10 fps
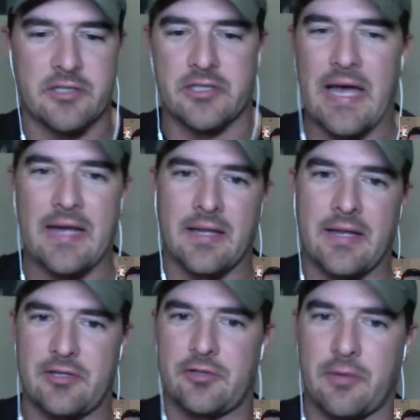I had a lot of
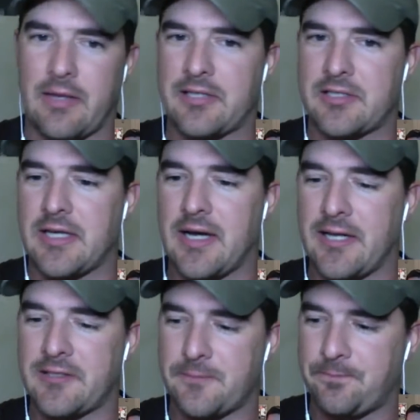issues with STIs,
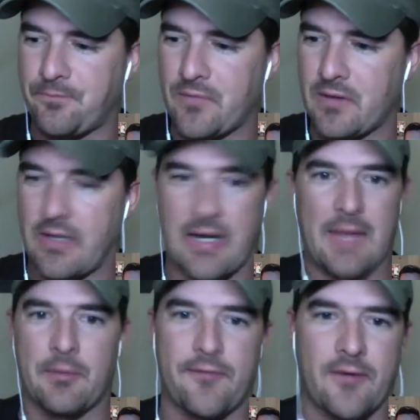a lot of
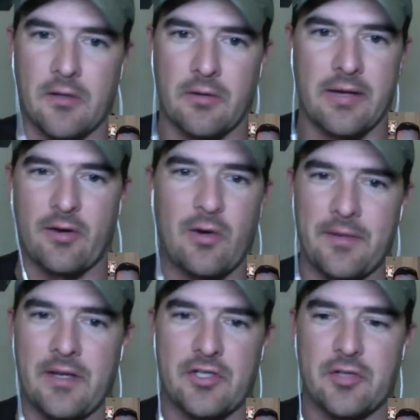hammer fall, a lot of equipment issues.